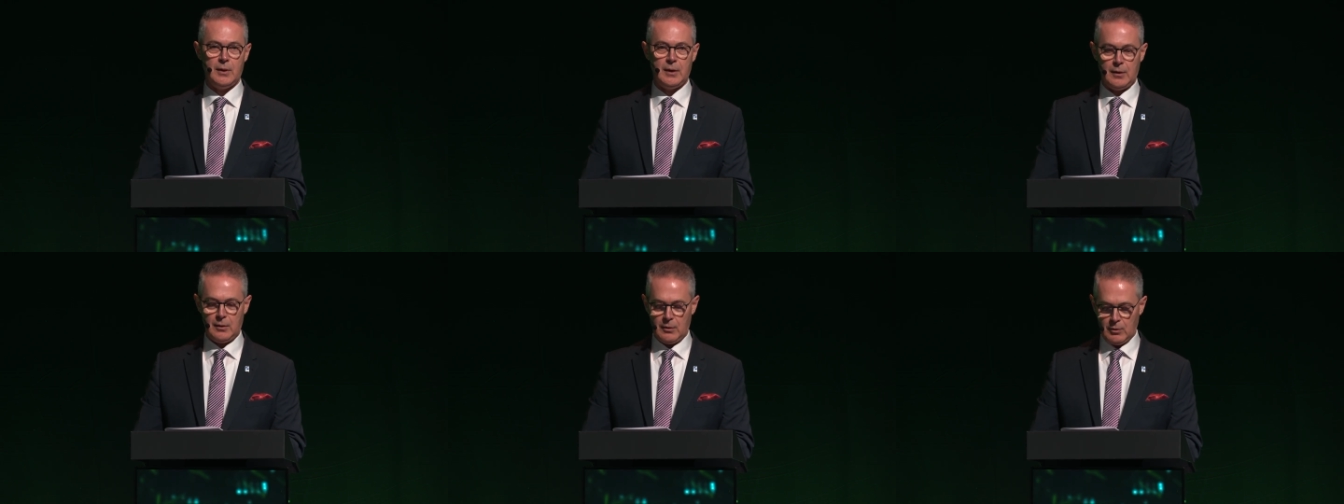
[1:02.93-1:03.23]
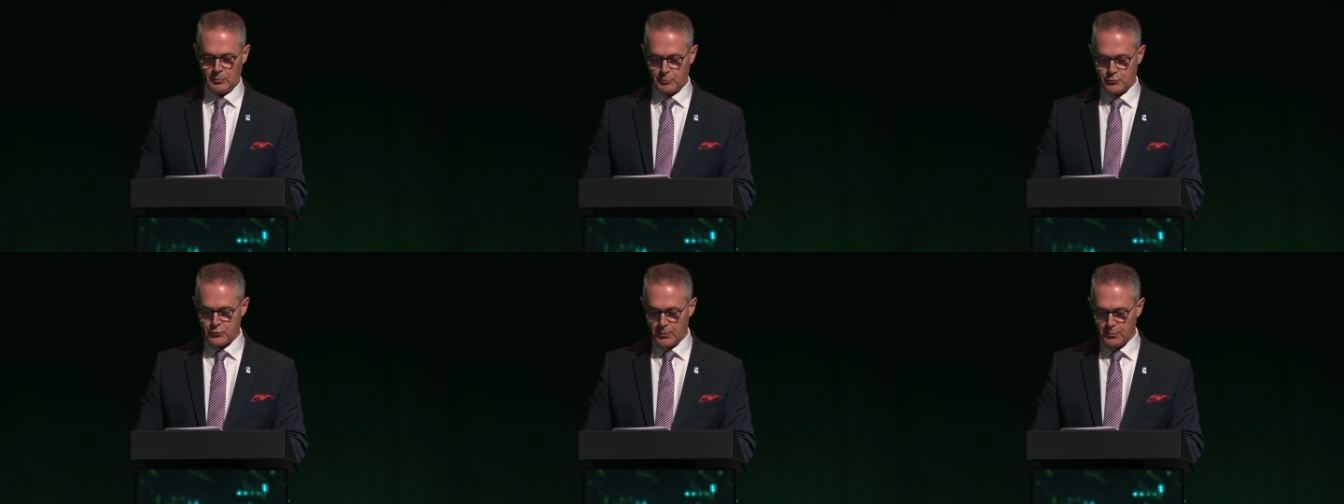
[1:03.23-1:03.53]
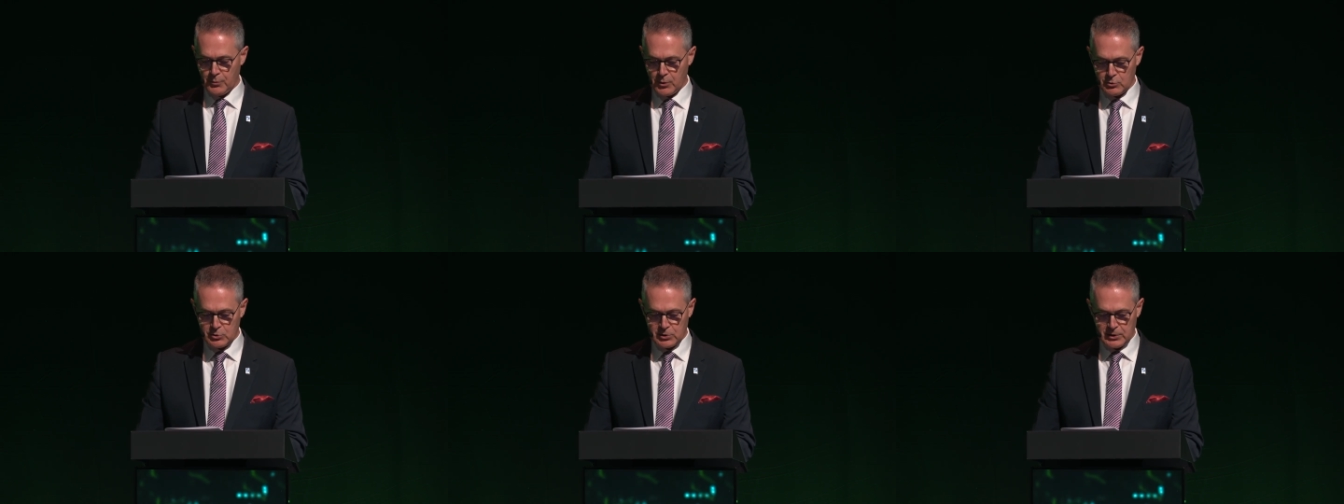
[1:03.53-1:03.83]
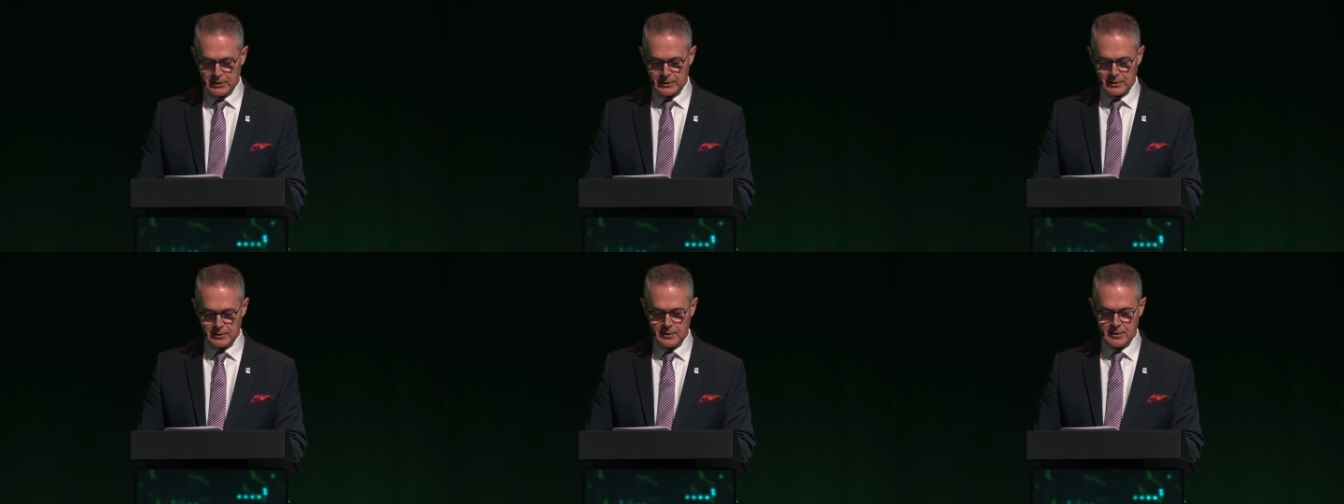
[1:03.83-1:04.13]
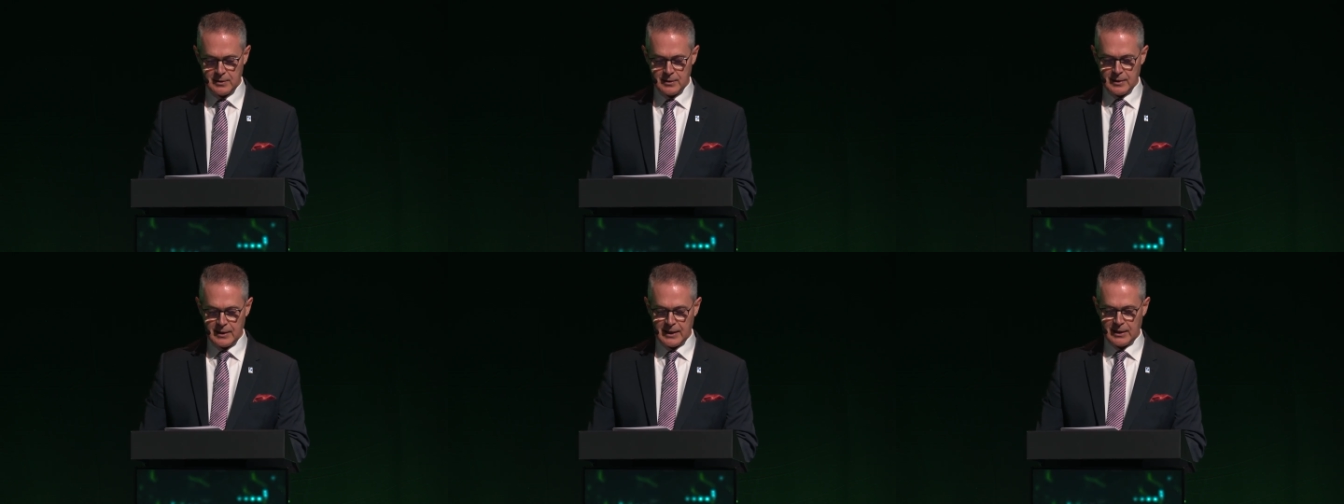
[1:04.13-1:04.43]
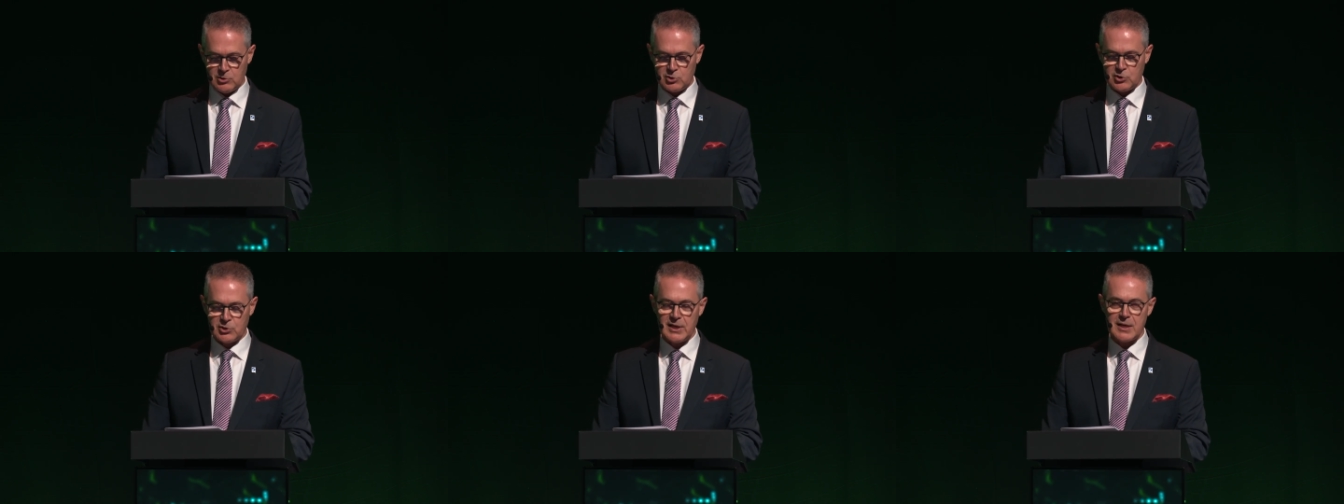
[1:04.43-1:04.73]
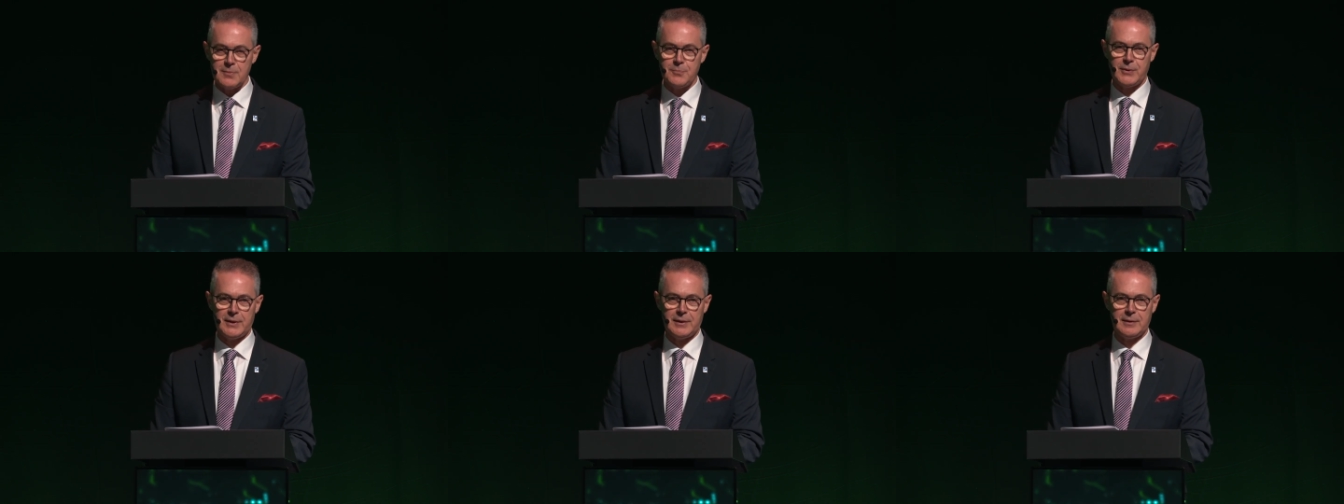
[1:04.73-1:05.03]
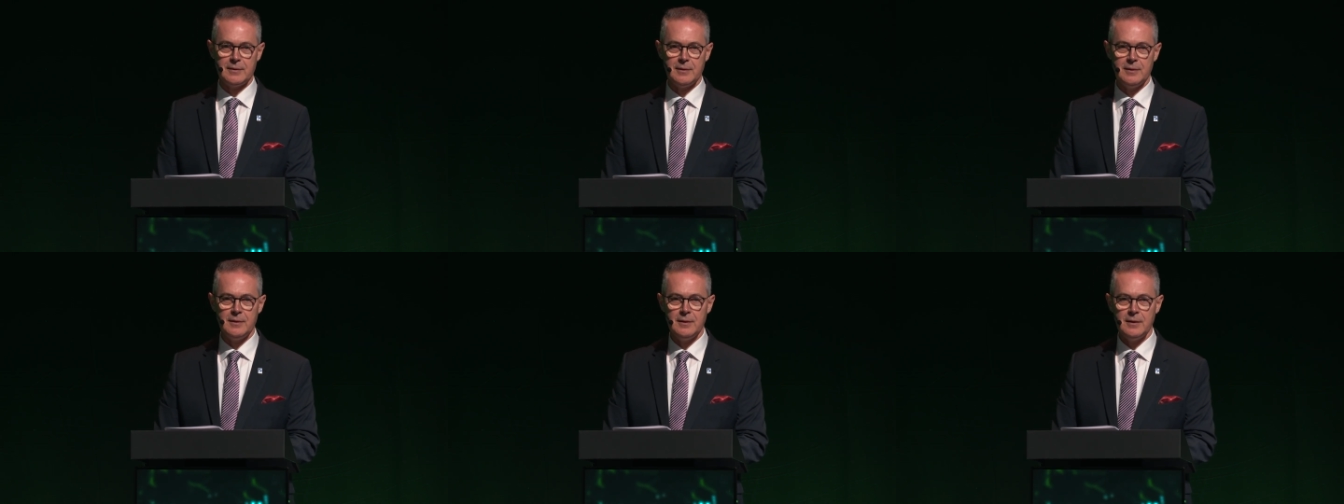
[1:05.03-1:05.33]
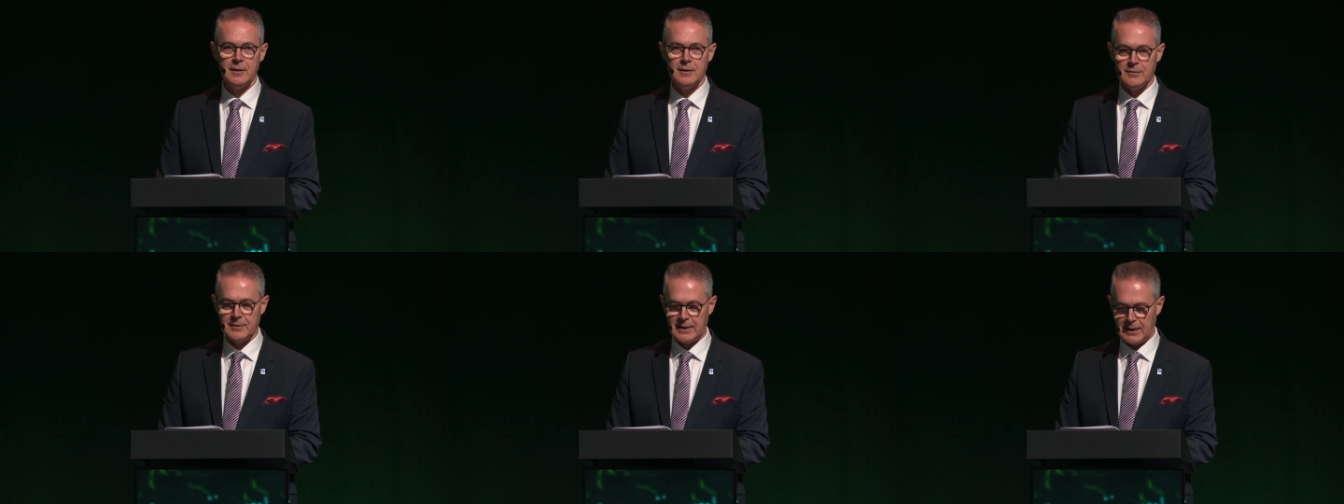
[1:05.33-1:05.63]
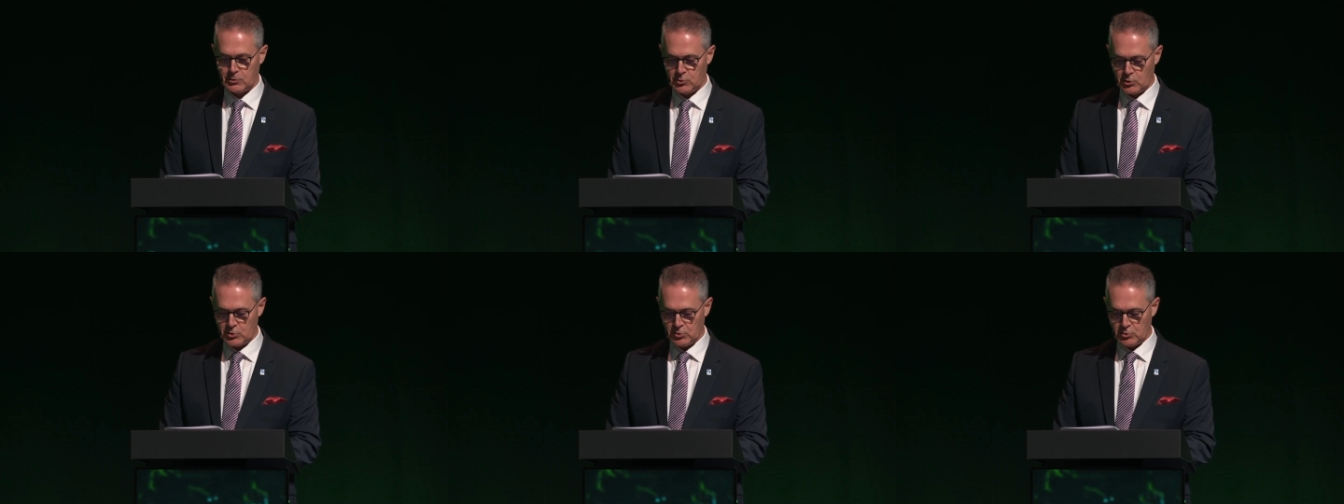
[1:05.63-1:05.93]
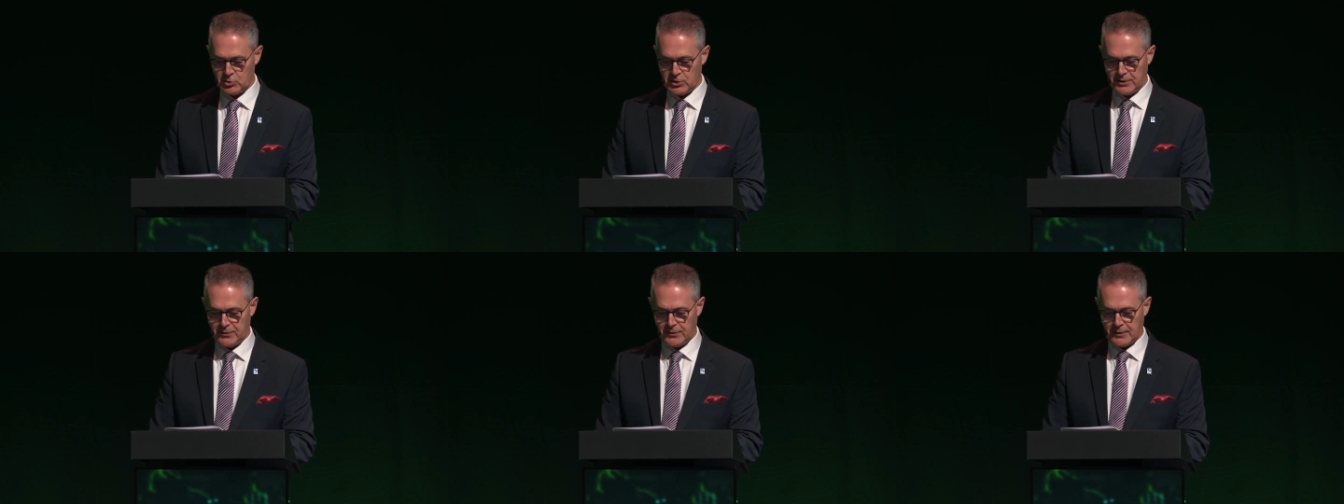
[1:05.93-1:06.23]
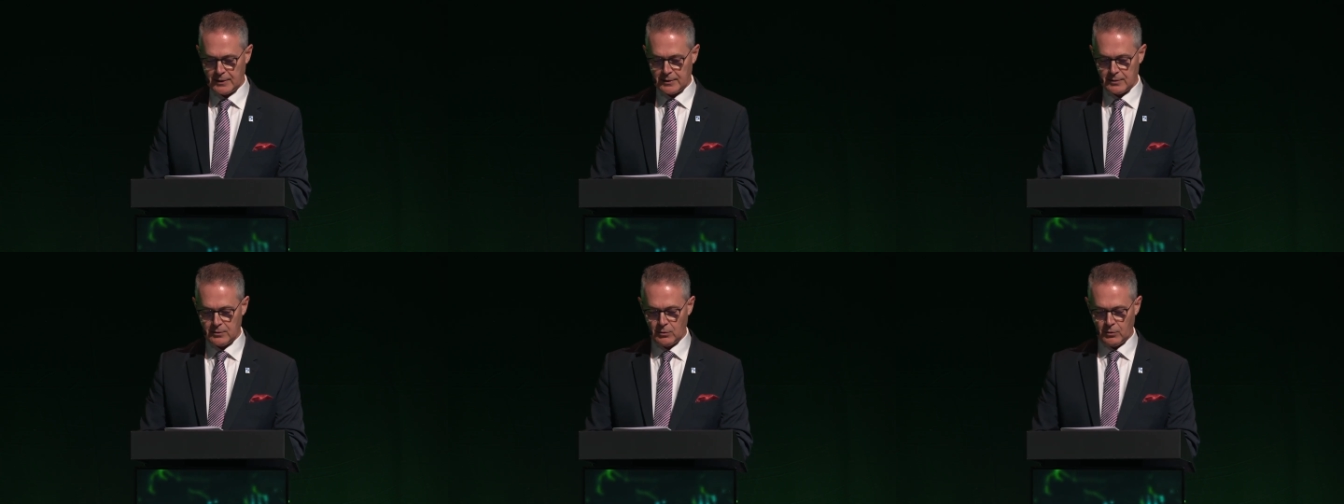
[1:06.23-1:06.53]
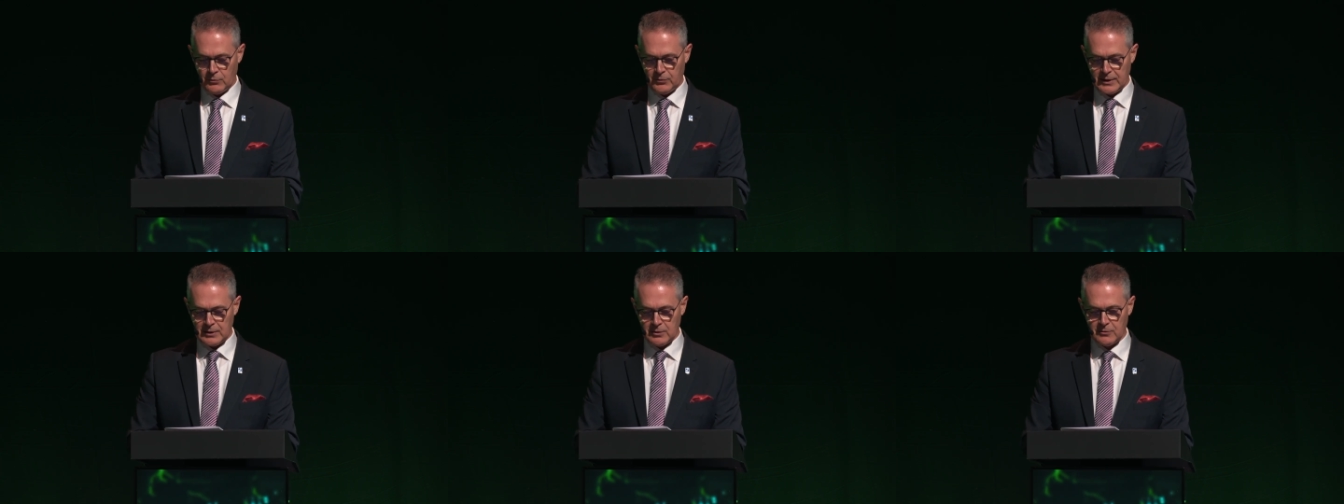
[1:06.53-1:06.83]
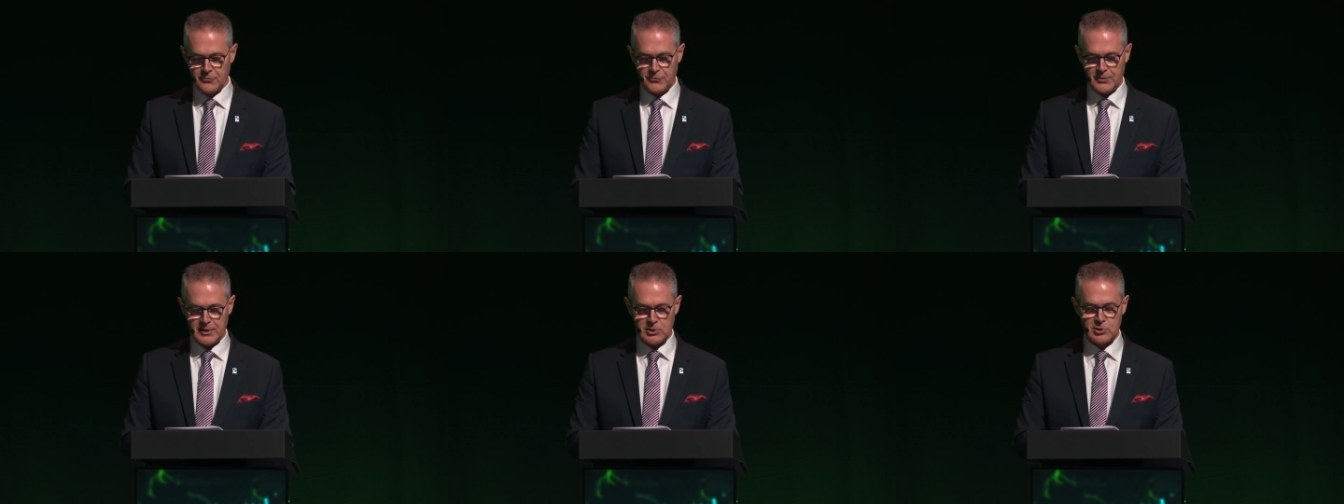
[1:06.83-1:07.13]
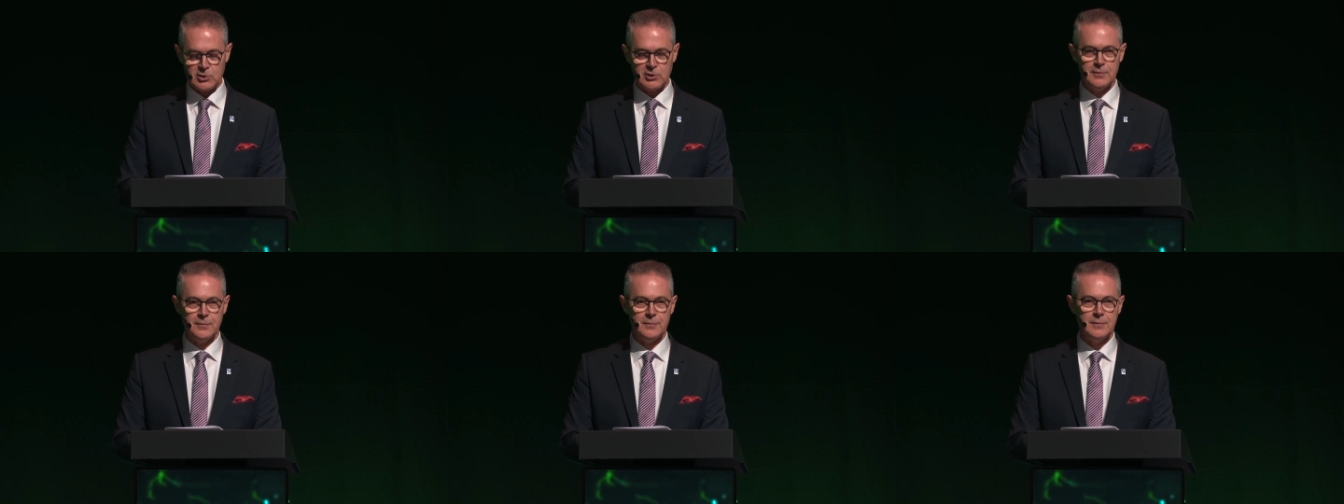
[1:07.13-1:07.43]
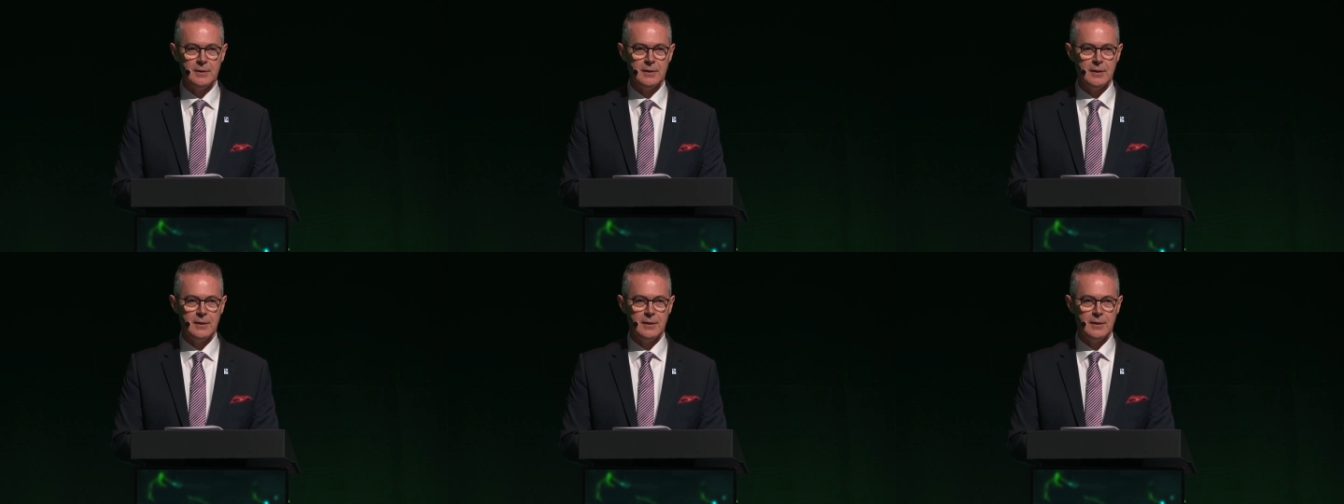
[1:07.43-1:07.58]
on promoting and shaping NATO's agenda on innovation,